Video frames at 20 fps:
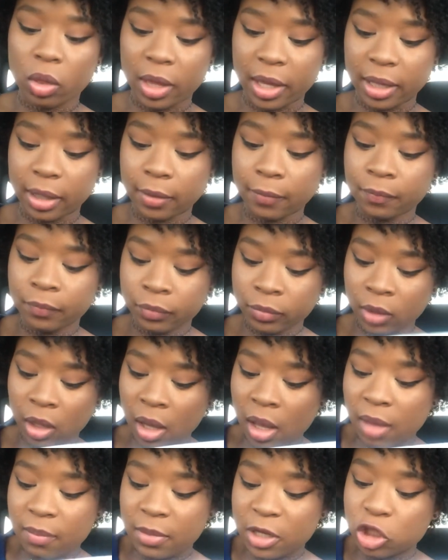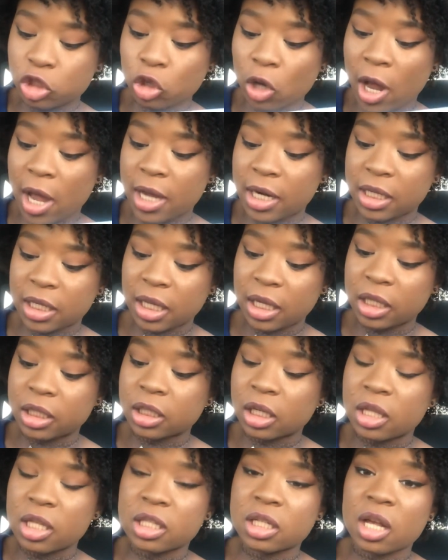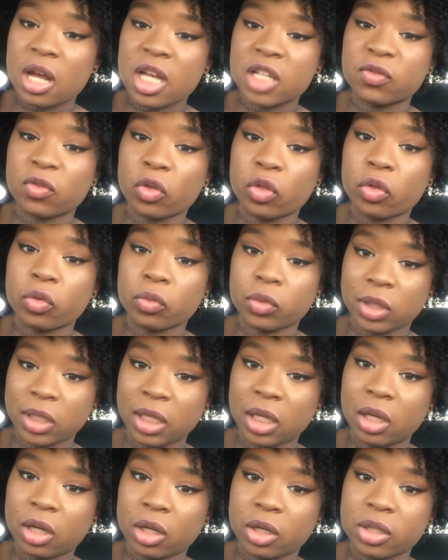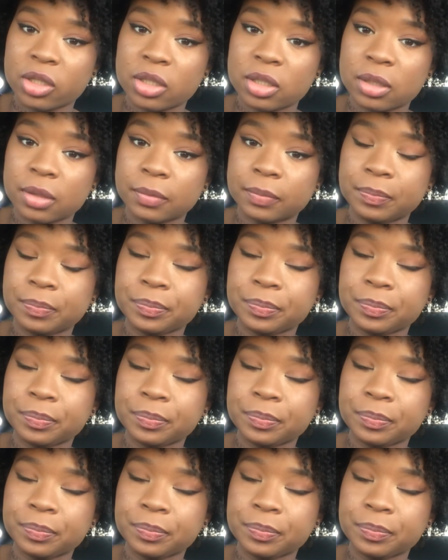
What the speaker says: Like, been trying to get into this class for 3 years.